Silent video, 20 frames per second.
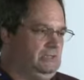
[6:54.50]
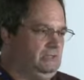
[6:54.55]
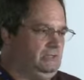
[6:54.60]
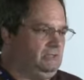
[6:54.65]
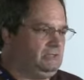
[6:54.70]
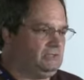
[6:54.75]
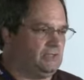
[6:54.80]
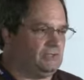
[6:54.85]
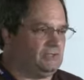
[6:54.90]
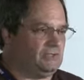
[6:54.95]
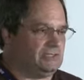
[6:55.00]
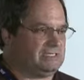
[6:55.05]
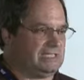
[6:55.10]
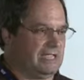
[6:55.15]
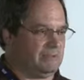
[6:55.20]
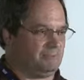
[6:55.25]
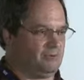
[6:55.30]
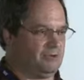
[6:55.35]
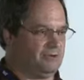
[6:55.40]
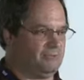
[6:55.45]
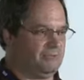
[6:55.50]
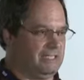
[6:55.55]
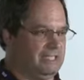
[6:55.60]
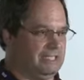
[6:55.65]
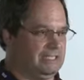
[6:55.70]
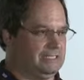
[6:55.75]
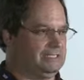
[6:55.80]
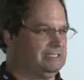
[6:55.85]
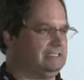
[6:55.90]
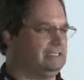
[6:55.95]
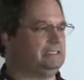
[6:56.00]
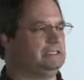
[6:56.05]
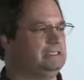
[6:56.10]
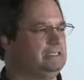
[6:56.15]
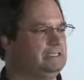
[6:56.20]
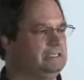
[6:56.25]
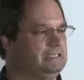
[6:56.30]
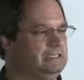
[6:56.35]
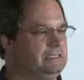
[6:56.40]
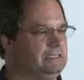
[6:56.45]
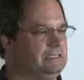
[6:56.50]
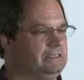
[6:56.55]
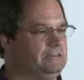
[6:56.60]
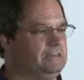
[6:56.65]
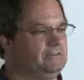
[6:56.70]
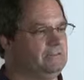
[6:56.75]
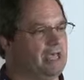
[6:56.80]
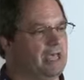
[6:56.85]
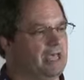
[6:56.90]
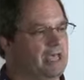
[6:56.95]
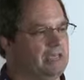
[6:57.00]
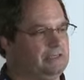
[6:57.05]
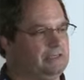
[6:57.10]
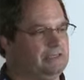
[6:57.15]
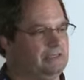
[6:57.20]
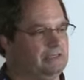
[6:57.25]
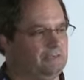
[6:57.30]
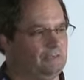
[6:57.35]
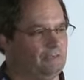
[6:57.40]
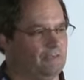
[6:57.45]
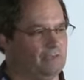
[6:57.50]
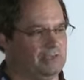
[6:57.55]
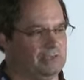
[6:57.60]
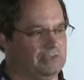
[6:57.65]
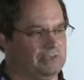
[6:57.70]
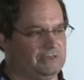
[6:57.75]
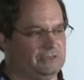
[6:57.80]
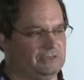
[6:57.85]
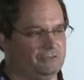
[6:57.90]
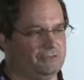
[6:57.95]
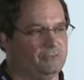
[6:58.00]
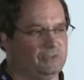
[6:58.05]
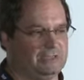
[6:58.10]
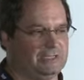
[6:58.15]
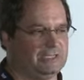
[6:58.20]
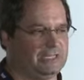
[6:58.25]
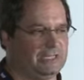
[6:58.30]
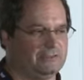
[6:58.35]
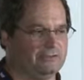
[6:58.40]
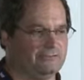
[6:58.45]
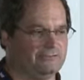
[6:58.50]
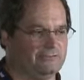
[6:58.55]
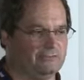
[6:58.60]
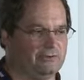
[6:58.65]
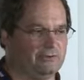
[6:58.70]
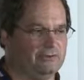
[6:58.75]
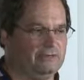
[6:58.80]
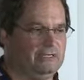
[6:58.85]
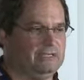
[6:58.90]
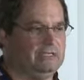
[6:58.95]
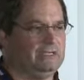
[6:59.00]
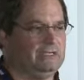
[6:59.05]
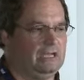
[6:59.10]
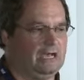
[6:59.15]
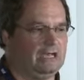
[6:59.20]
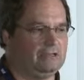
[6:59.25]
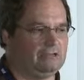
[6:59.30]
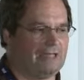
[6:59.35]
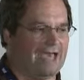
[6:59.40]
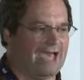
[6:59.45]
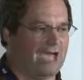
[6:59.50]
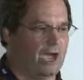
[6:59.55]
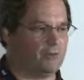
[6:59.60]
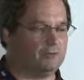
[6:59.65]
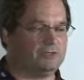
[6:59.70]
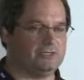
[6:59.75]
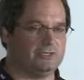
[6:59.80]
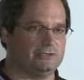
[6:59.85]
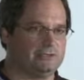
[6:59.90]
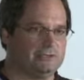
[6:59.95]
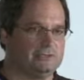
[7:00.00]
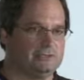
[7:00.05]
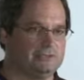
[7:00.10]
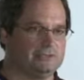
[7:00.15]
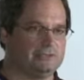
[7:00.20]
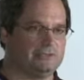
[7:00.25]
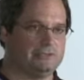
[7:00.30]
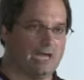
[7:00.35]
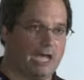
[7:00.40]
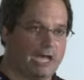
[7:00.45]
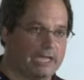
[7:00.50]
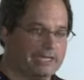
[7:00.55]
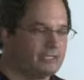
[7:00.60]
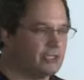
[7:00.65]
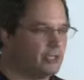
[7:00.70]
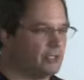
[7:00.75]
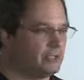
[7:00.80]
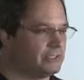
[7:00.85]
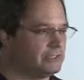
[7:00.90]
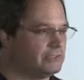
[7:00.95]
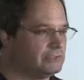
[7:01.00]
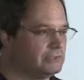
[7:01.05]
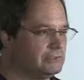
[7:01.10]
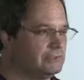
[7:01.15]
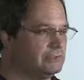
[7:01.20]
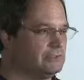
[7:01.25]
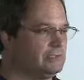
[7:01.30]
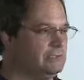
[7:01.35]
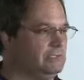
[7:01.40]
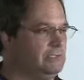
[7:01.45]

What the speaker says: So there are separate bins that we do put together for allow tokens, deny tokens,